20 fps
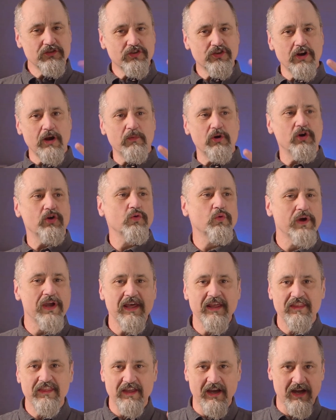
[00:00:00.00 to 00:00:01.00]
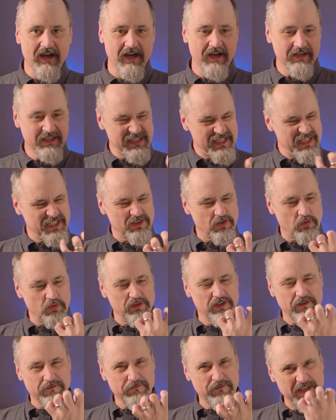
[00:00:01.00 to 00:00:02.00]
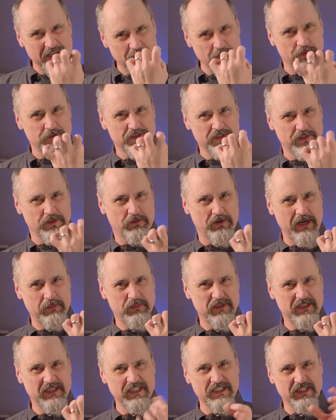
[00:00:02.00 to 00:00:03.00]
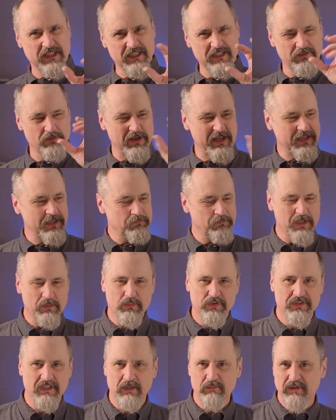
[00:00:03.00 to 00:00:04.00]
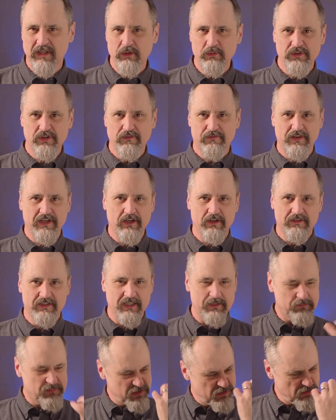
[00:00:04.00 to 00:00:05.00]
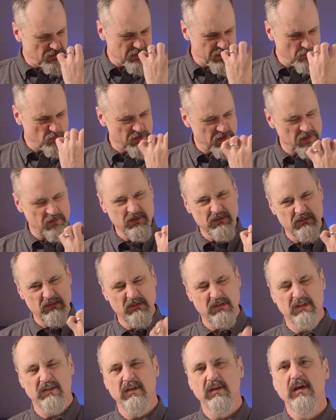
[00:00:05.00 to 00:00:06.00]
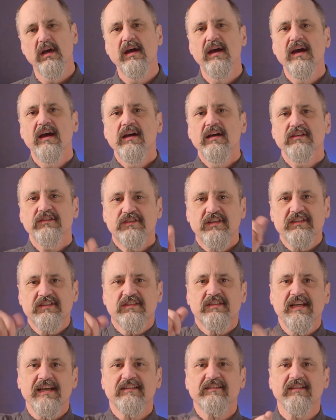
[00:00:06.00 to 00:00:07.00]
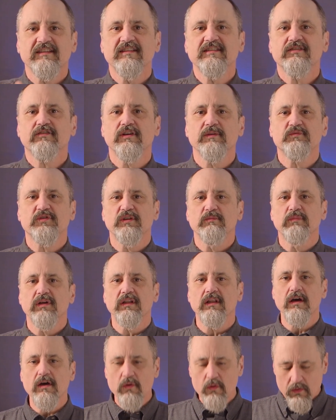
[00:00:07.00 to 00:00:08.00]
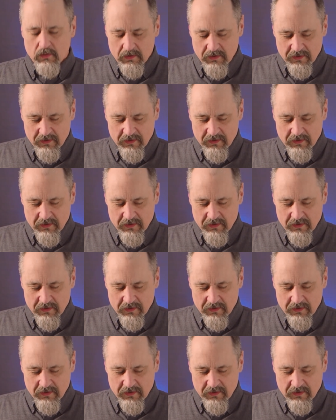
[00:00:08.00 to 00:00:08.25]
trouble with getting your fingers in the right position, you're like, people say play with your fingertips, and you're like, where are they? Just check the description below.